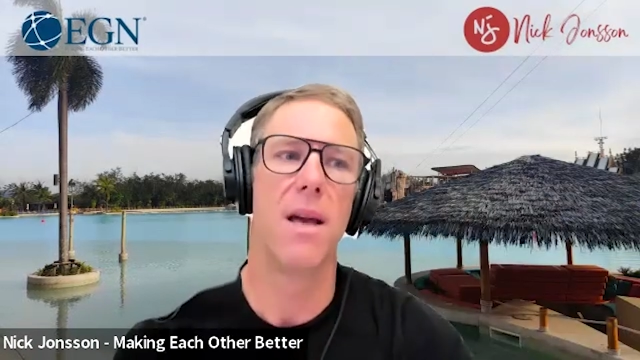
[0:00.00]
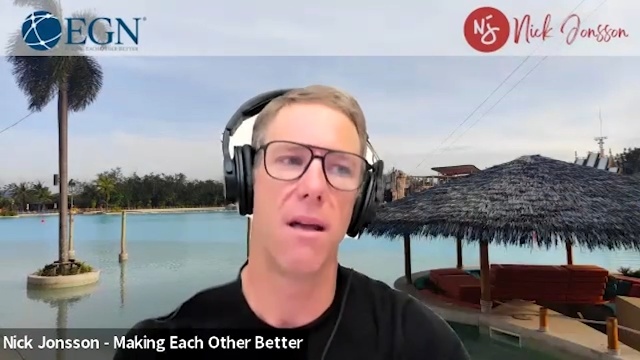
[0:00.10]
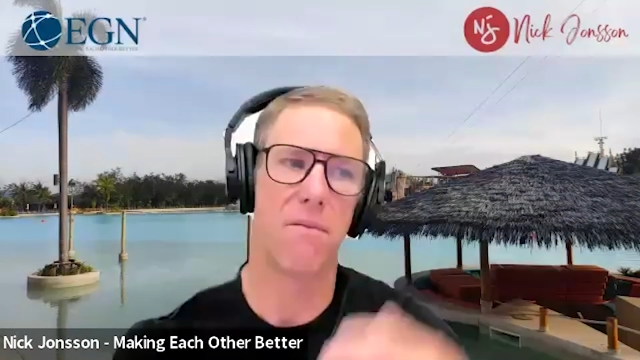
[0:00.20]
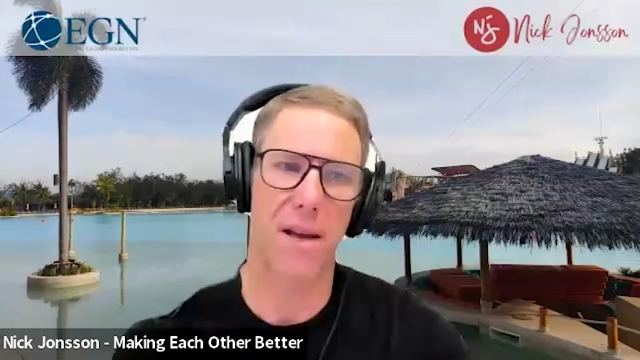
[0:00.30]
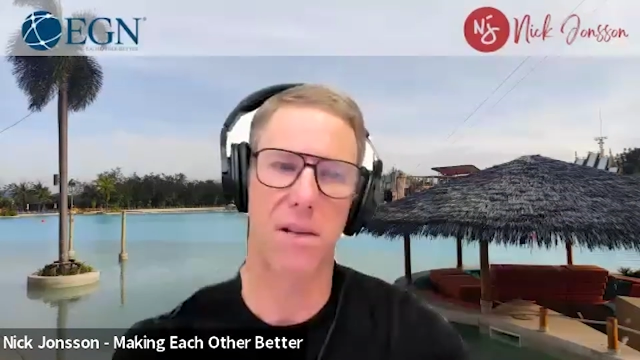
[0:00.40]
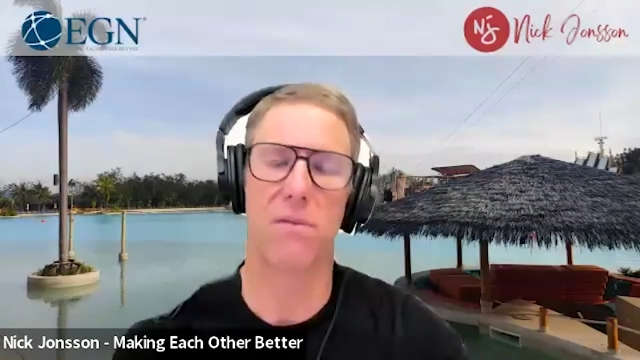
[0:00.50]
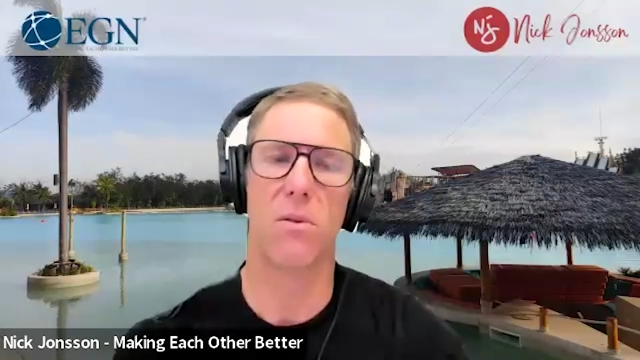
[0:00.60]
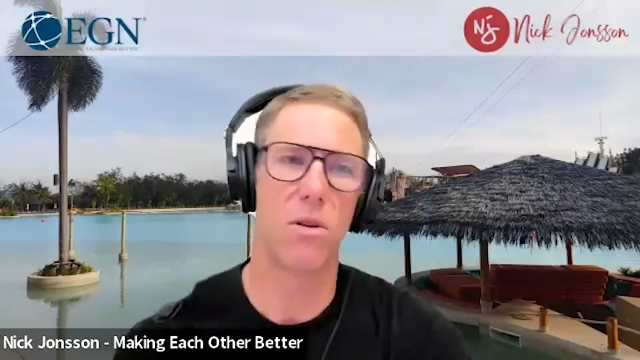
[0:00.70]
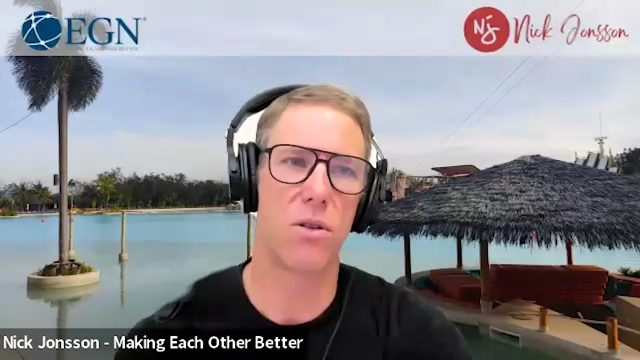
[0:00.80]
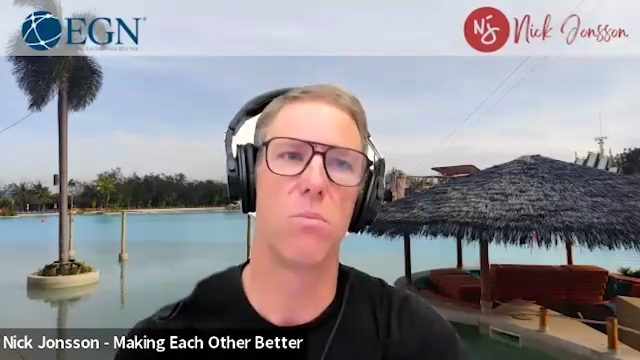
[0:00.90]
And thanks for
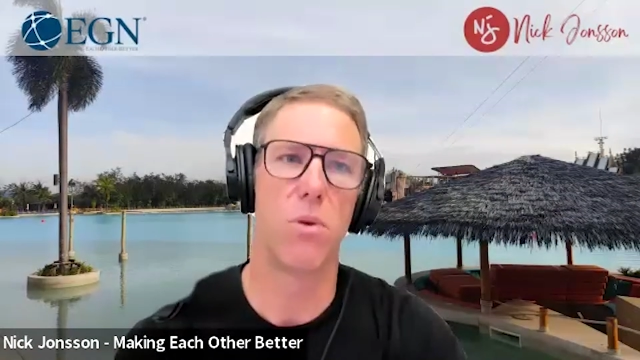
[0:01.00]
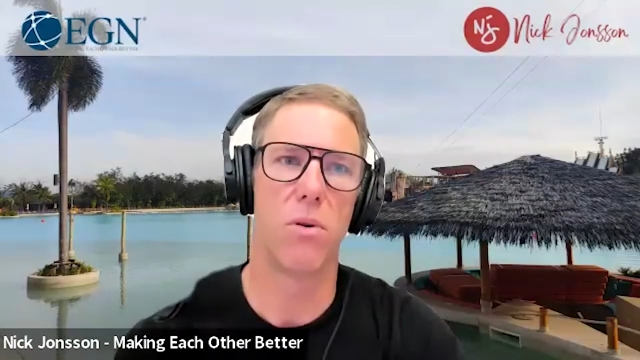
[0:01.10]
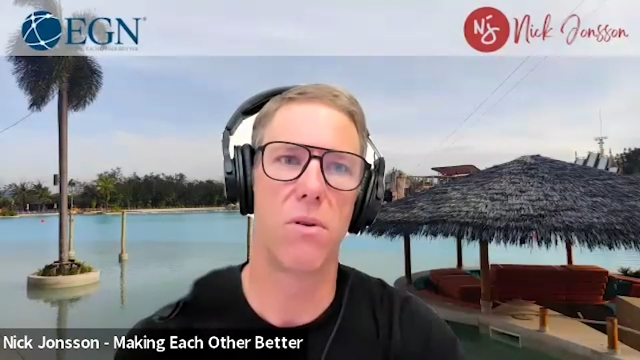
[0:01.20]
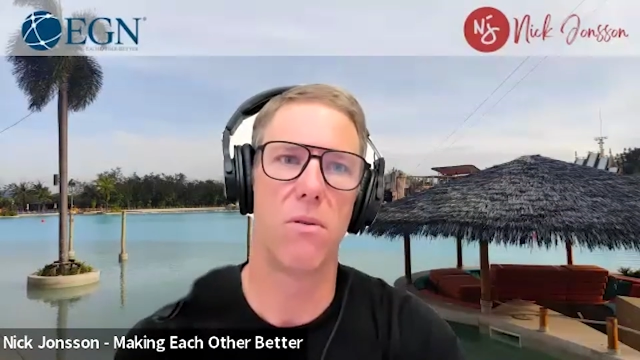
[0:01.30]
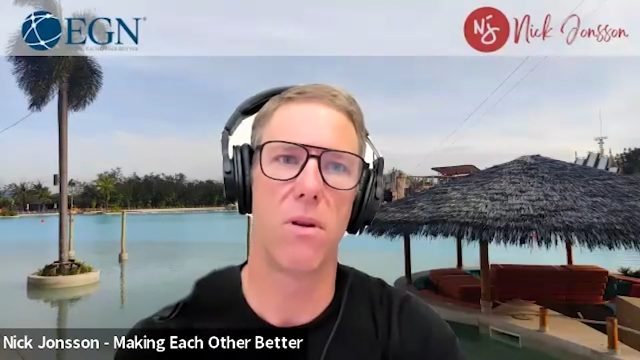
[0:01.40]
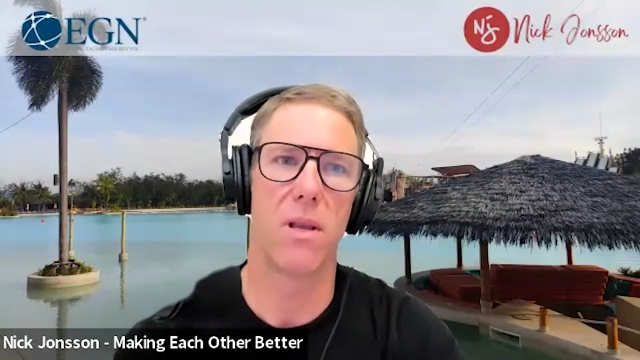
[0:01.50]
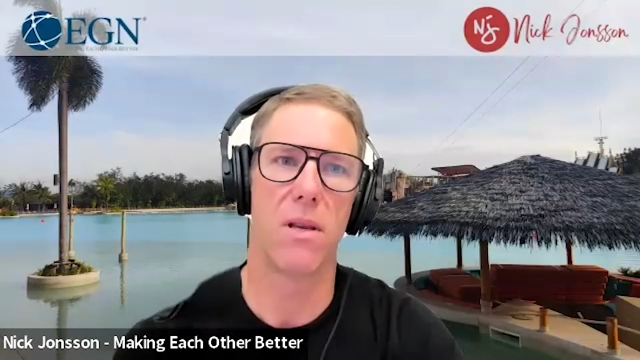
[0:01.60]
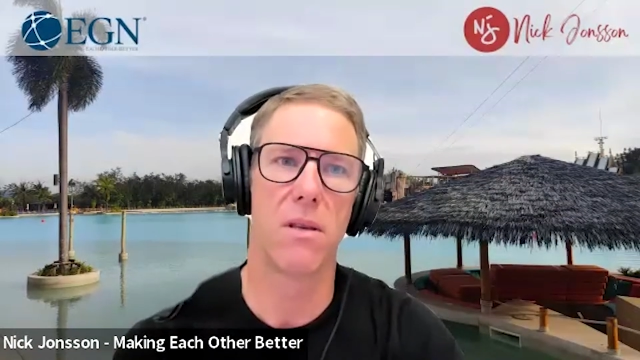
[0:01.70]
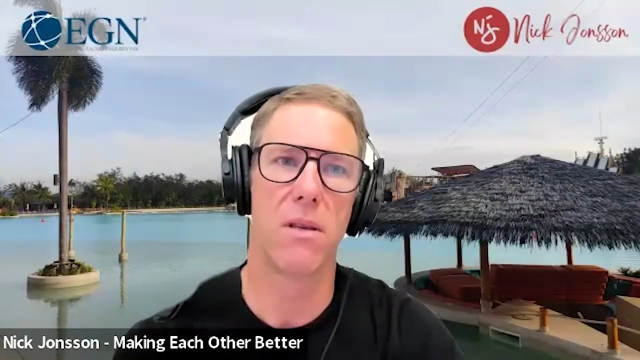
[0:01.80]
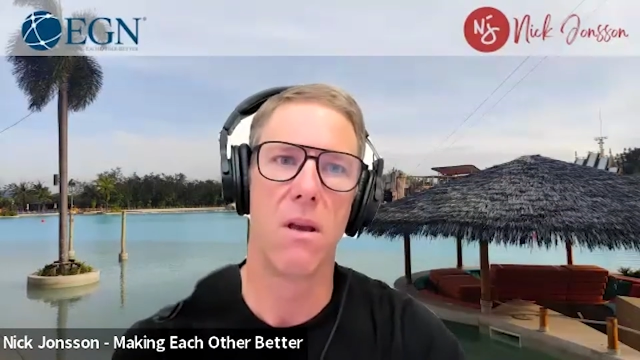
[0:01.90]
all the support during this.